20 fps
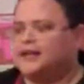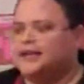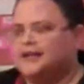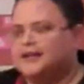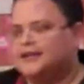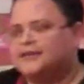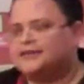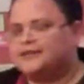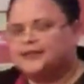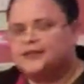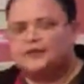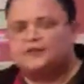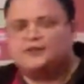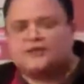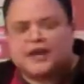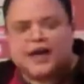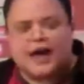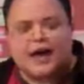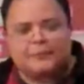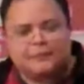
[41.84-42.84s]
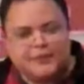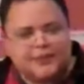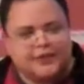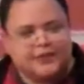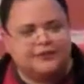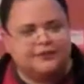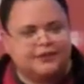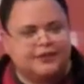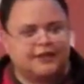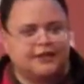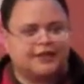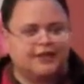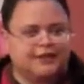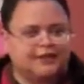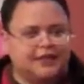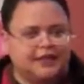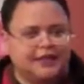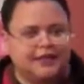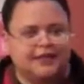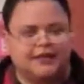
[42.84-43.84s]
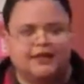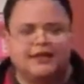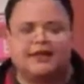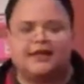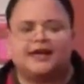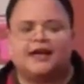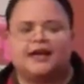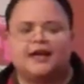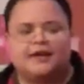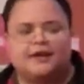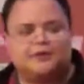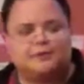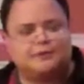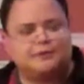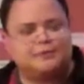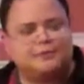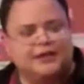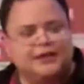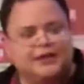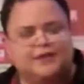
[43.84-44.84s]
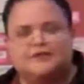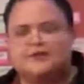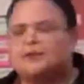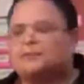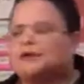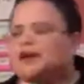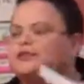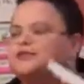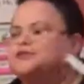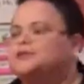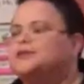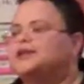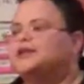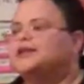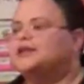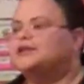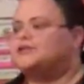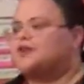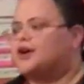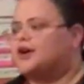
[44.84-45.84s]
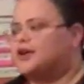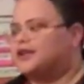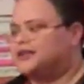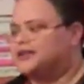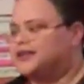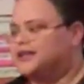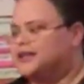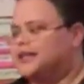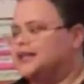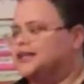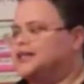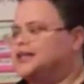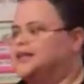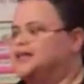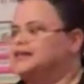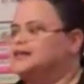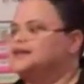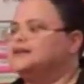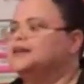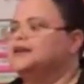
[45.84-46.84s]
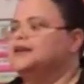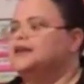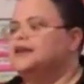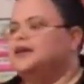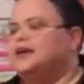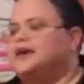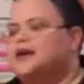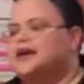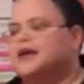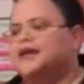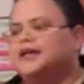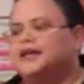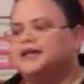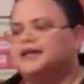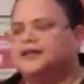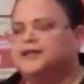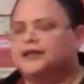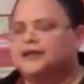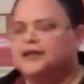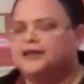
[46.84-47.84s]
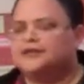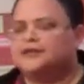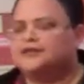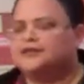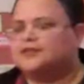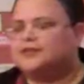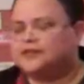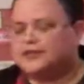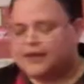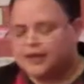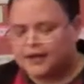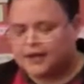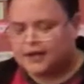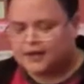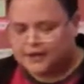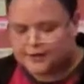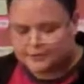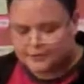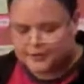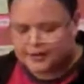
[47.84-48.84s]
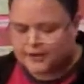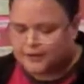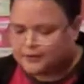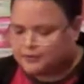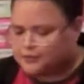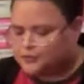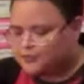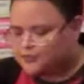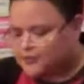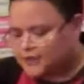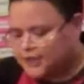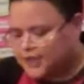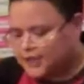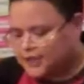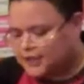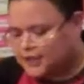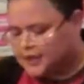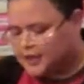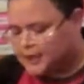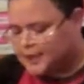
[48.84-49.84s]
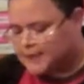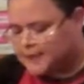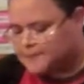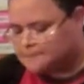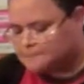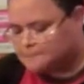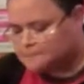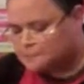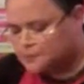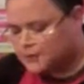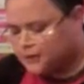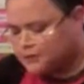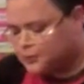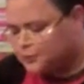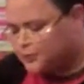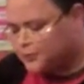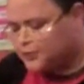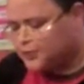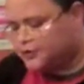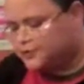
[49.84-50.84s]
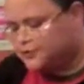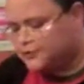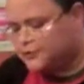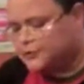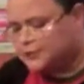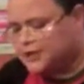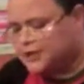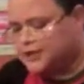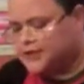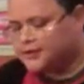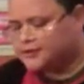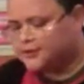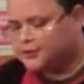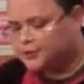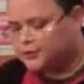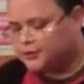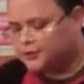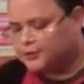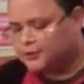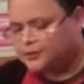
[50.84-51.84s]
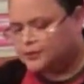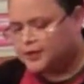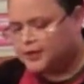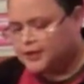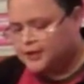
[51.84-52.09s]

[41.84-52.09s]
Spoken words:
Instead of not believing in a deity, I believe in the possibility of all the deities. And I just believe that it's important for me to